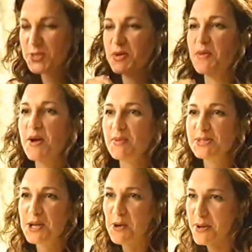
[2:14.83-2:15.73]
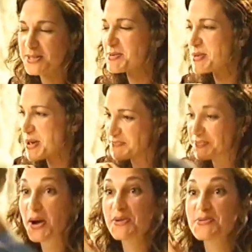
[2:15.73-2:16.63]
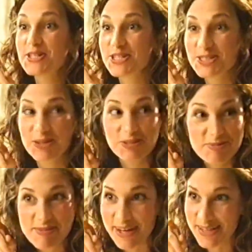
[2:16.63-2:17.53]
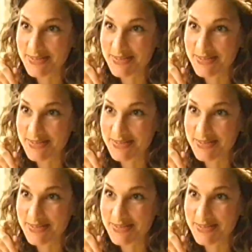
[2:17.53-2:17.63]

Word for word: reminds me of Mom's secret recipe. Oh, which she told me,